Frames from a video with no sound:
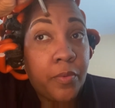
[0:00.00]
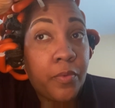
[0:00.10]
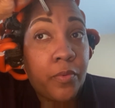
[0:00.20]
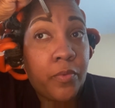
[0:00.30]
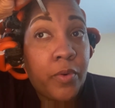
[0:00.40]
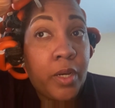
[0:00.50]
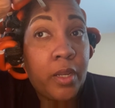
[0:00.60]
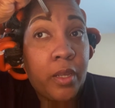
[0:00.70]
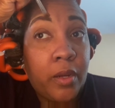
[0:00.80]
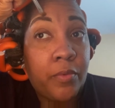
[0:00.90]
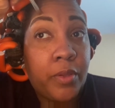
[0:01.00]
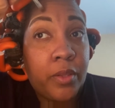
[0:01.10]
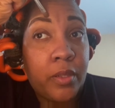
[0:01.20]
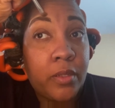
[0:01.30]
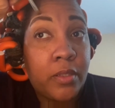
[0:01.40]
right here with
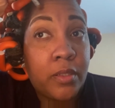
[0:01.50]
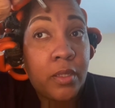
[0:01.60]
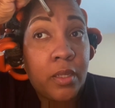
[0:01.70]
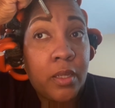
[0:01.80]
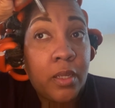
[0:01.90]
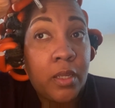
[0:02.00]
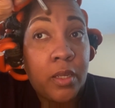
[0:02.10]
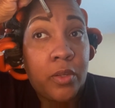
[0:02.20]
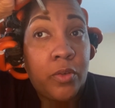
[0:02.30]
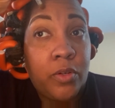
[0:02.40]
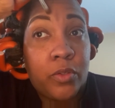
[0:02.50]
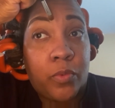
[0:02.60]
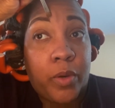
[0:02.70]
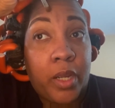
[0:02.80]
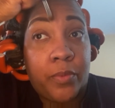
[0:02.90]
this. And you just
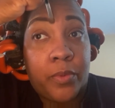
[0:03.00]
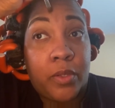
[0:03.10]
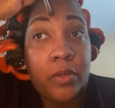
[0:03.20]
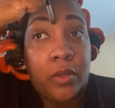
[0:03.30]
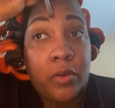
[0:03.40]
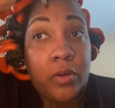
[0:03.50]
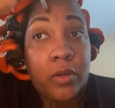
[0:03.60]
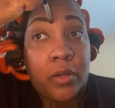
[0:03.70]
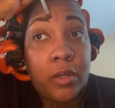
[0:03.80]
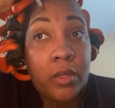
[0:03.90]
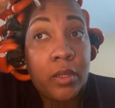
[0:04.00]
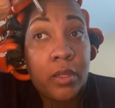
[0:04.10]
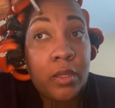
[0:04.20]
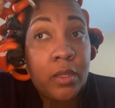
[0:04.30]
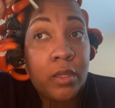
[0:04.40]
wipe to your,
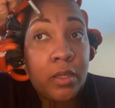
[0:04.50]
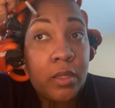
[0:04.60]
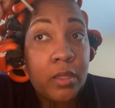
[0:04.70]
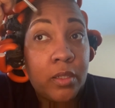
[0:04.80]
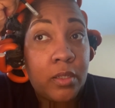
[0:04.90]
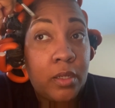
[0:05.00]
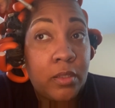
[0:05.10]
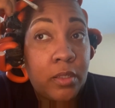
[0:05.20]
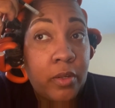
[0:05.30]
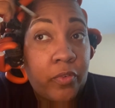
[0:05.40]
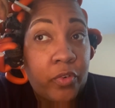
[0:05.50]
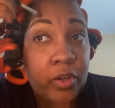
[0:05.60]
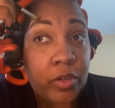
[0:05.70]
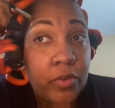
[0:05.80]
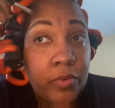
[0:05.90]
until it's good for
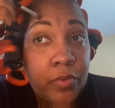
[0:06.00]
you.